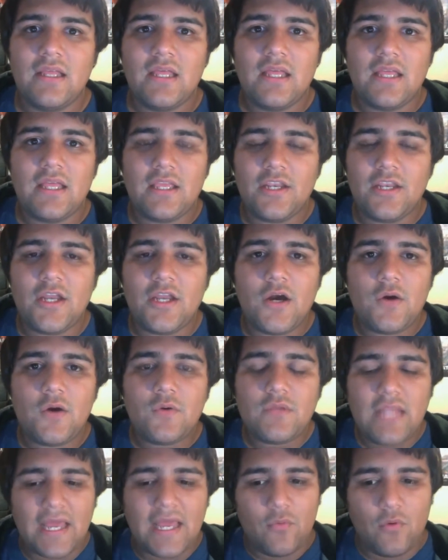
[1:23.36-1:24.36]
You know,
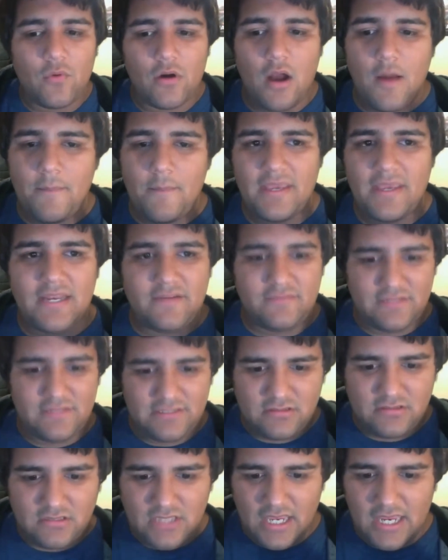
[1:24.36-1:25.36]
like we're all made of the
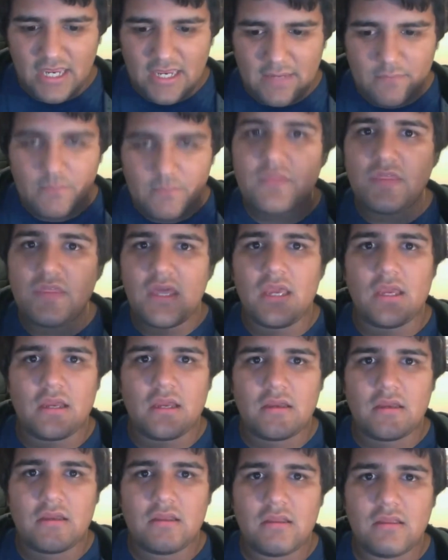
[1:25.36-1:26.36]
same thing.